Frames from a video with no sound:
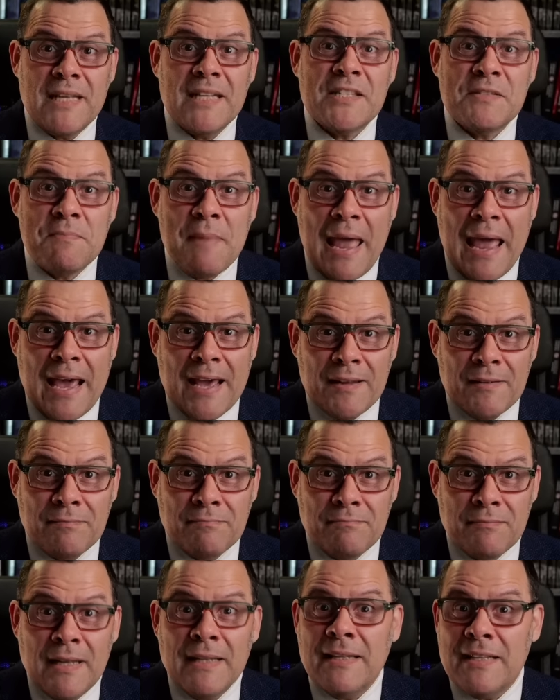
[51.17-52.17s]
it's bad.
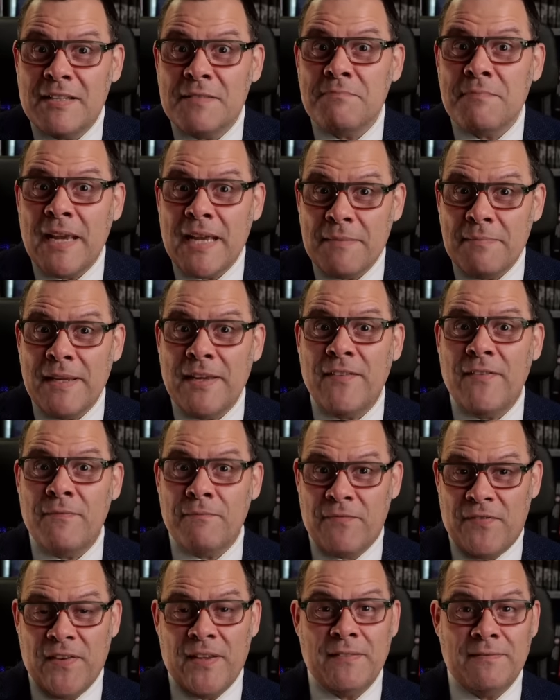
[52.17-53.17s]
This made me
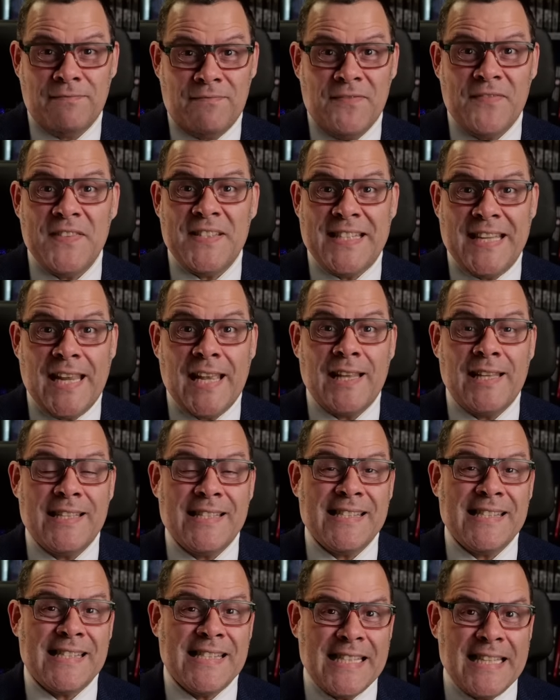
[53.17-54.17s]
feel
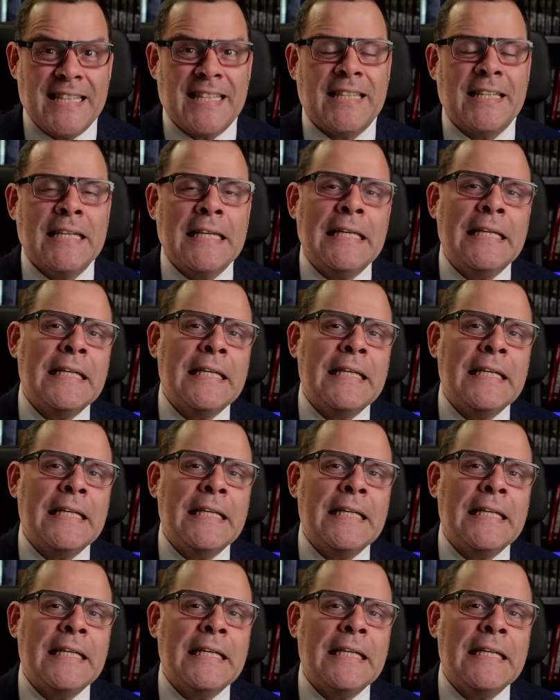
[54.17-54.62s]
physically sick.